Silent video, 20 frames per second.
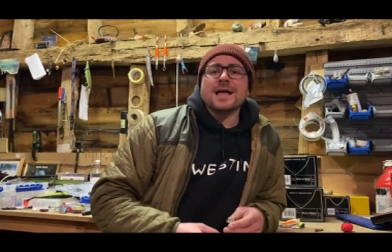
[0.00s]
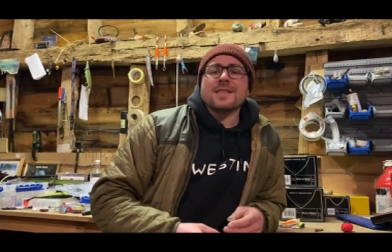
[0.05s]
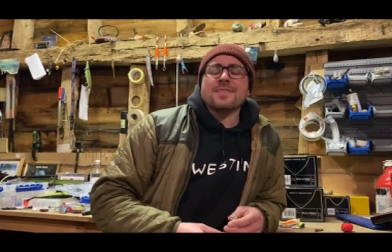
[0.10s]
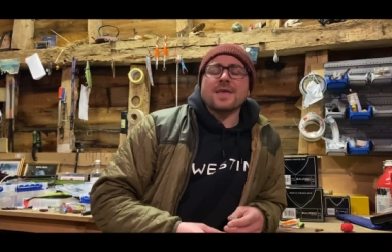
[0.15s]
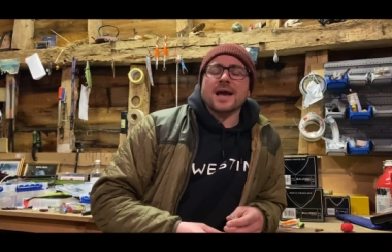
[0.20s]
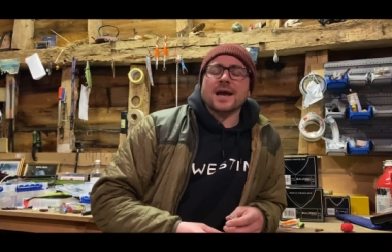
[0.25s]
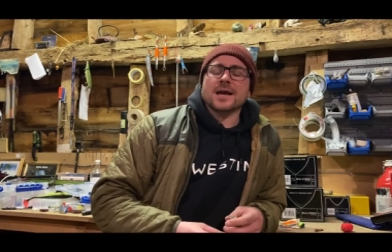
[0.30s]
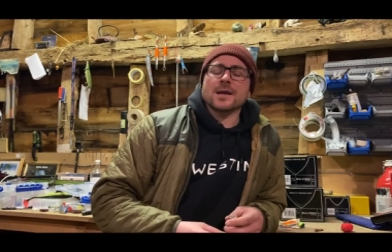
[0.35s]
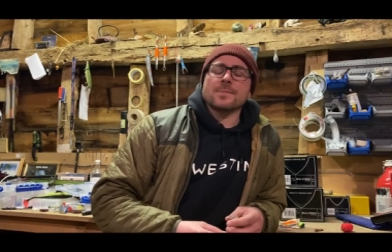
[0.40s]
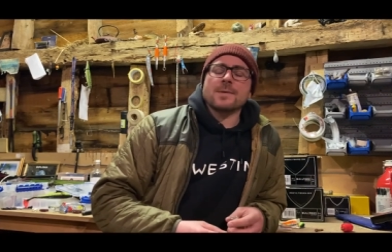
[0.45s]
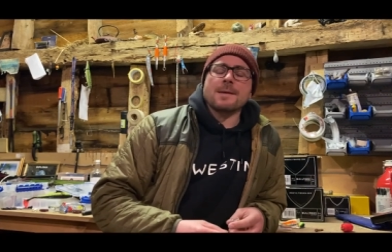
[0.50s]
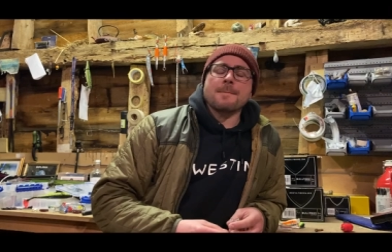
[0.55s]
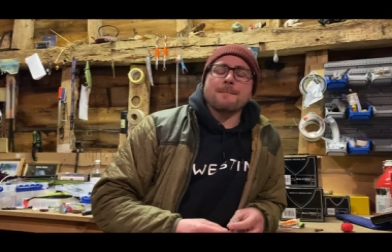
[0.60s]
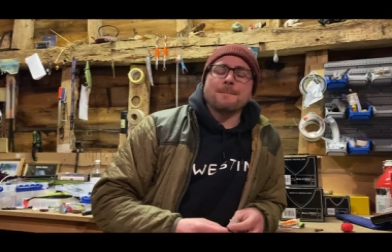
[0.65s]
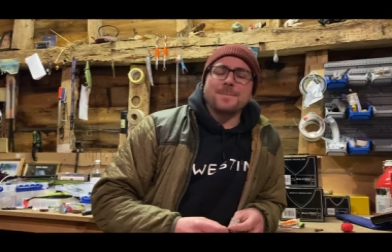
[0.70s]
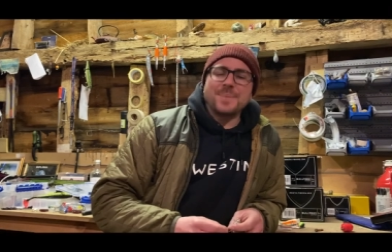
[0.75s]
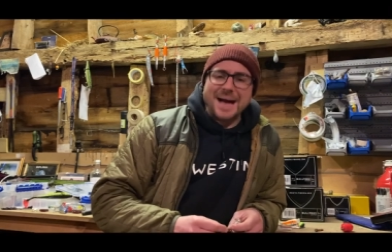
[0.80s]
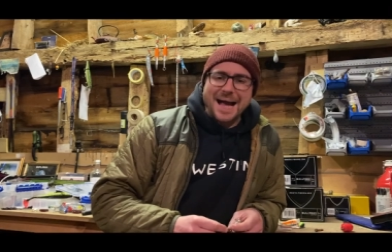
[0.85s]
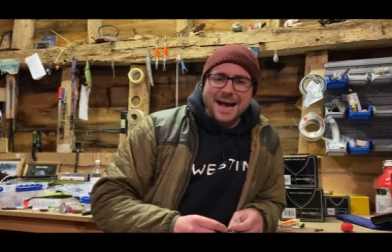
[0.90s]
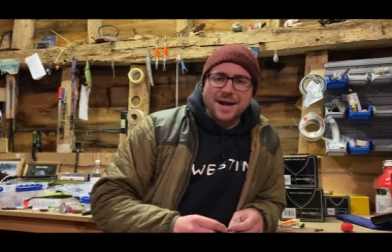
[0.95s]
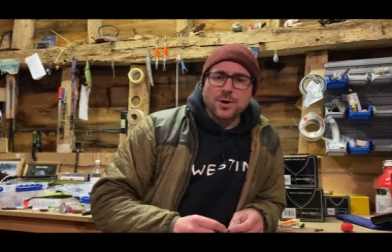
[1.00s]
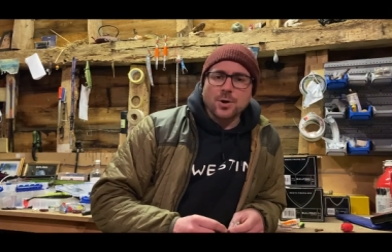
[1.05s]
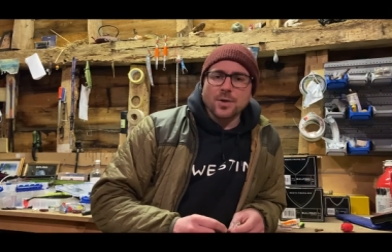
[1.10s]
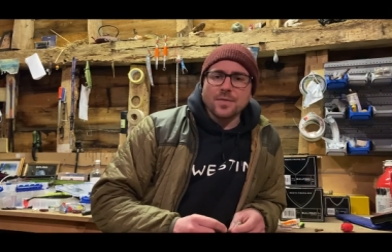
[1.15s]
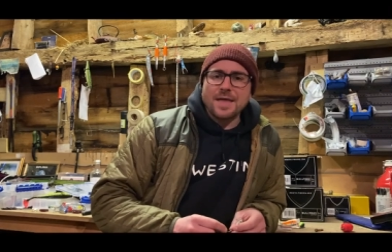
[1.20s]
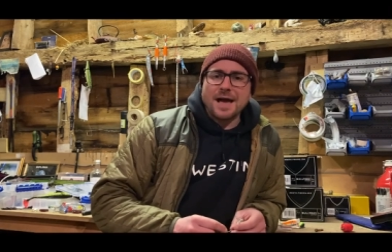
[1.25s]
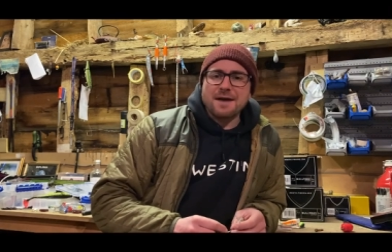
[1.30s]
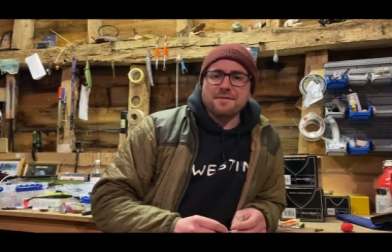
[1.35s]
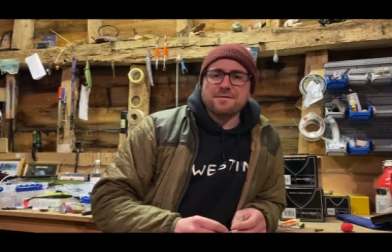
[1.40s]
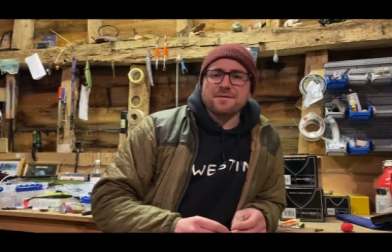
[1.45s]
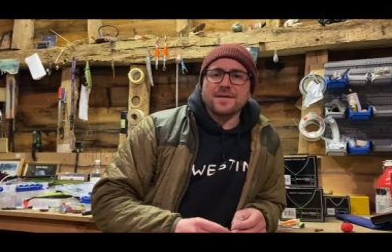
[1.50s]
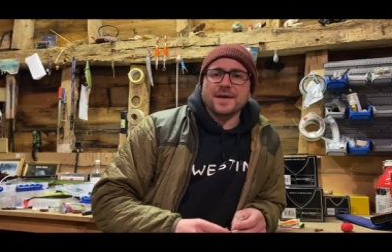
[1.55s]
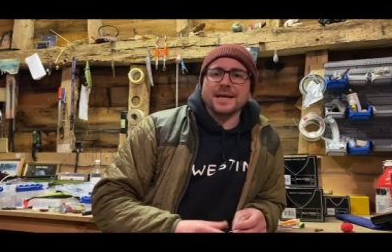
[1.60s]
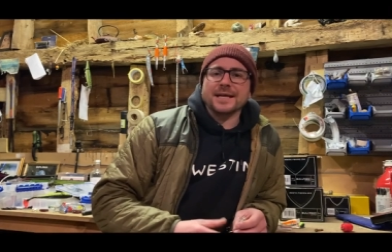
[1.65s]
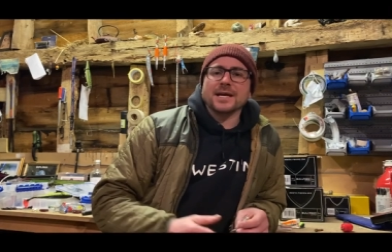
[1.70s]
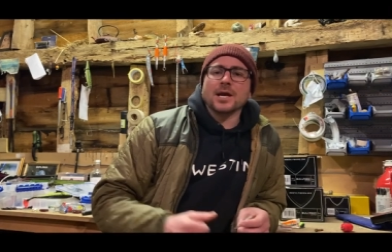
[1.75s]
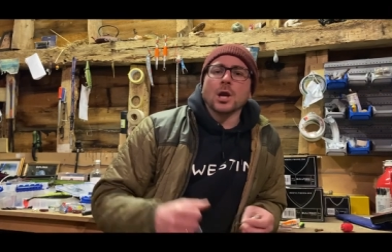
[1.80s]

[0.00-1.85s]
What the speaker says: they're going to be back on that feed,